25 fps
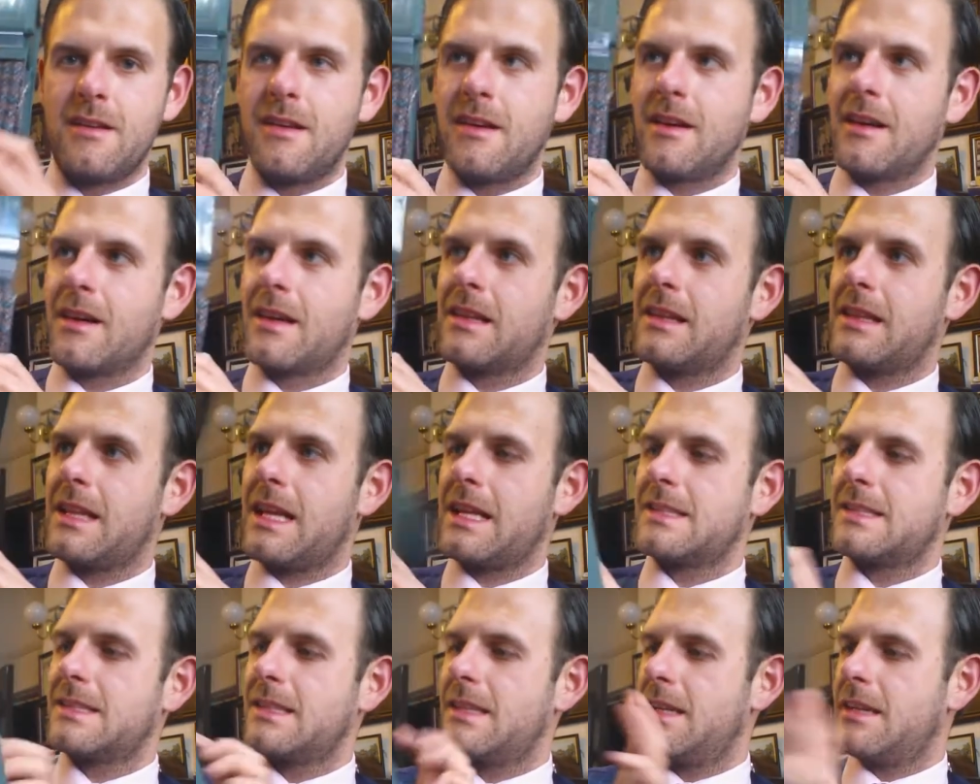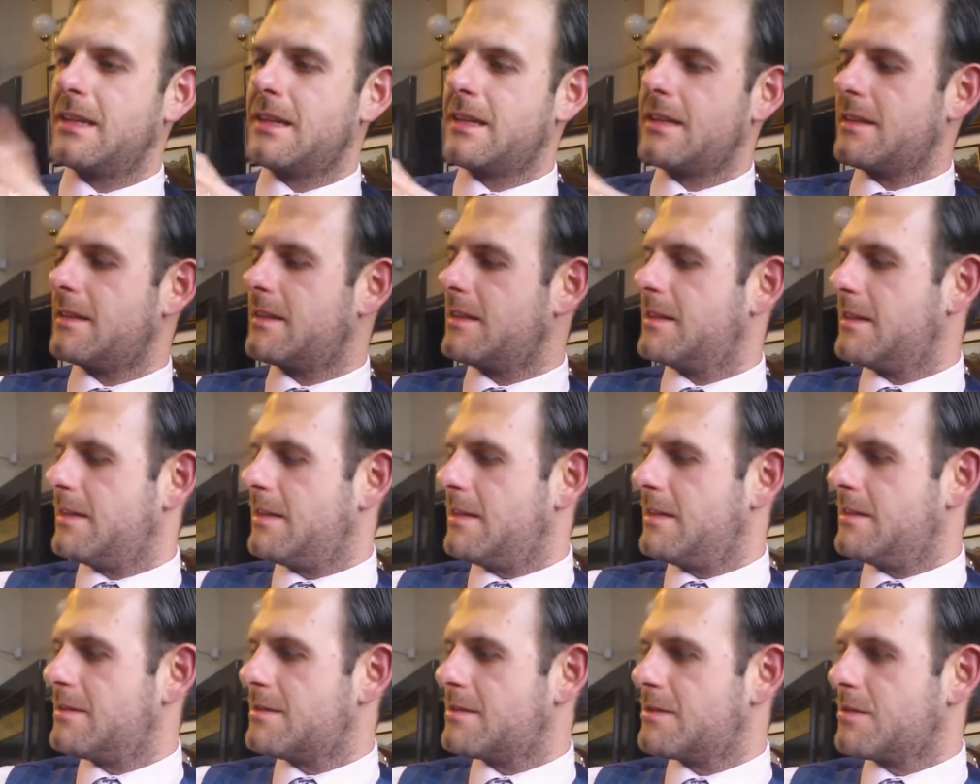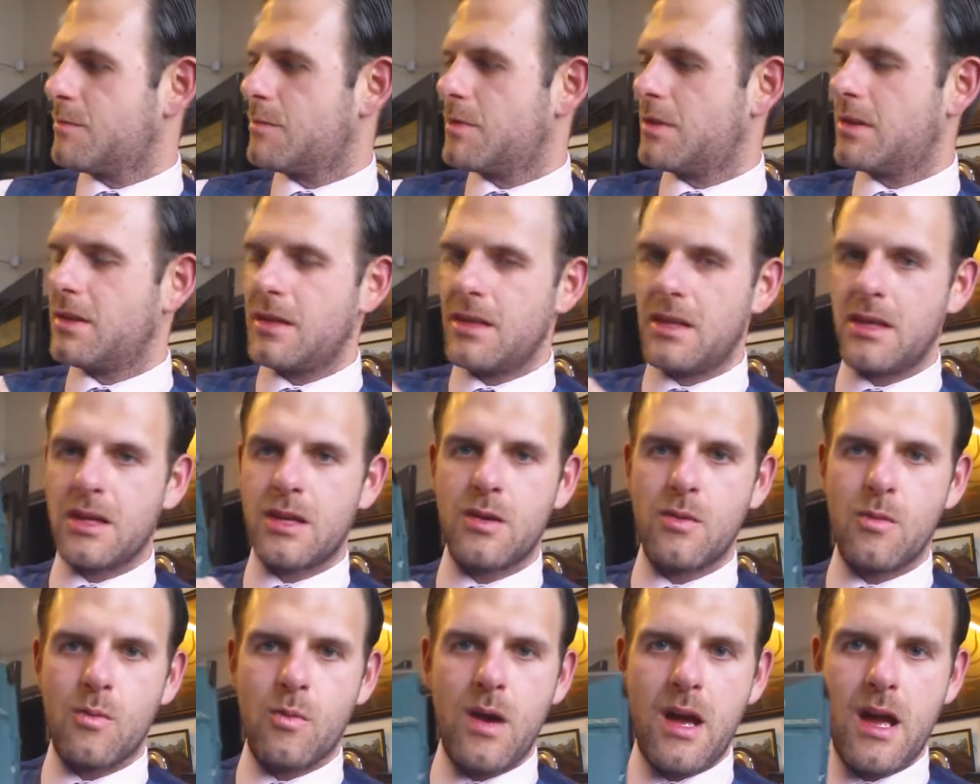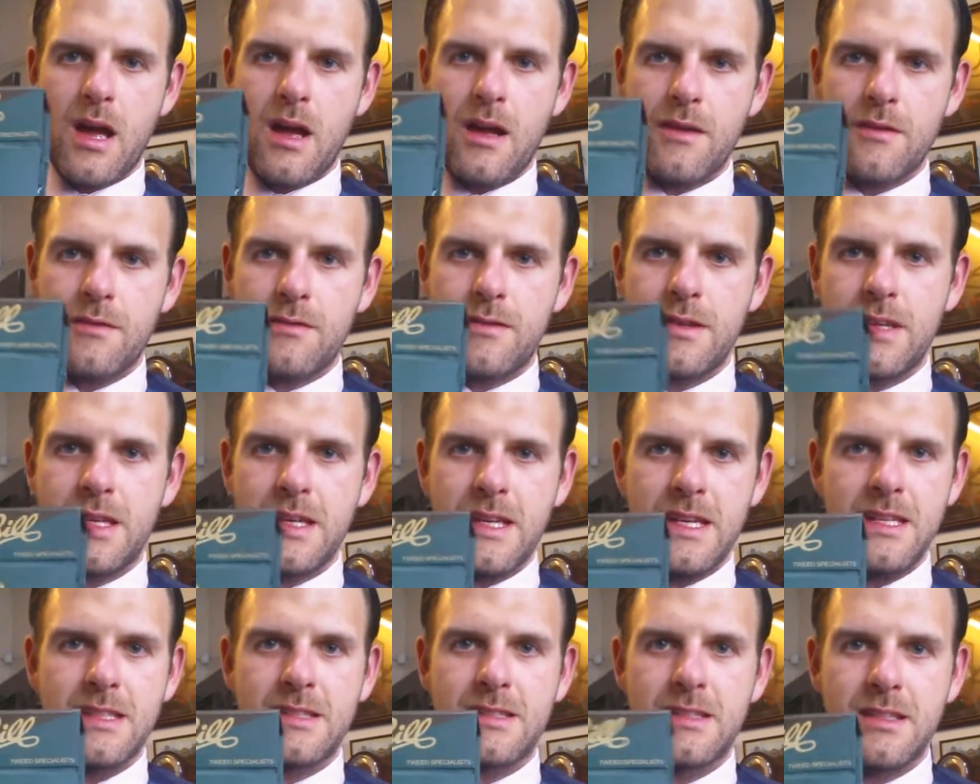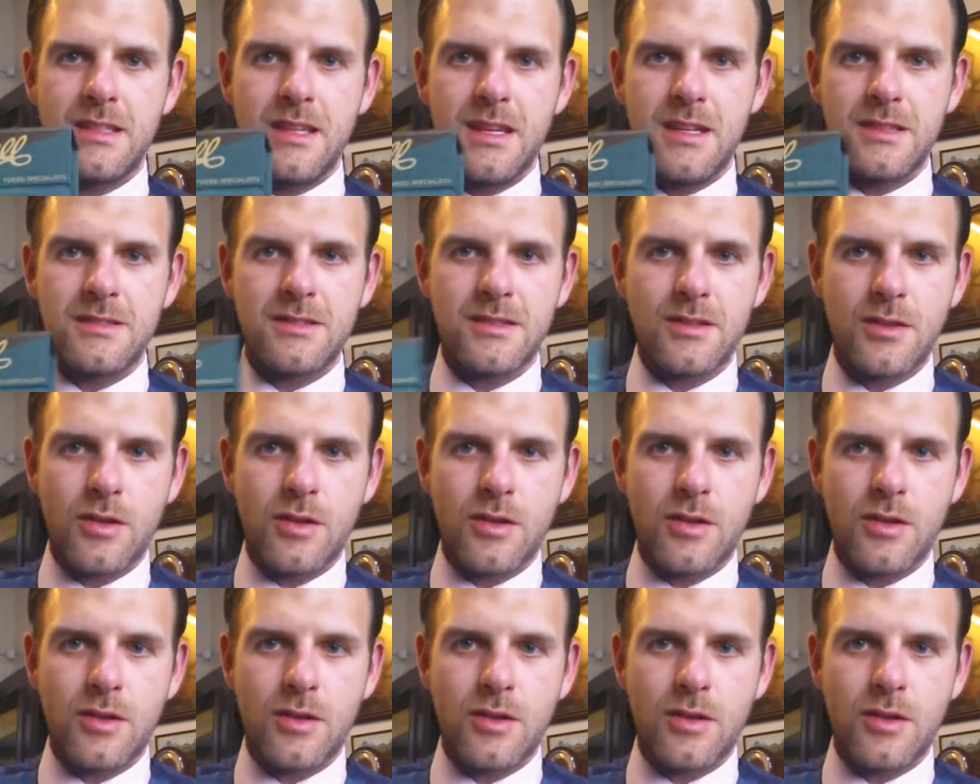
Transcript: and classic and something that you can wear for years and years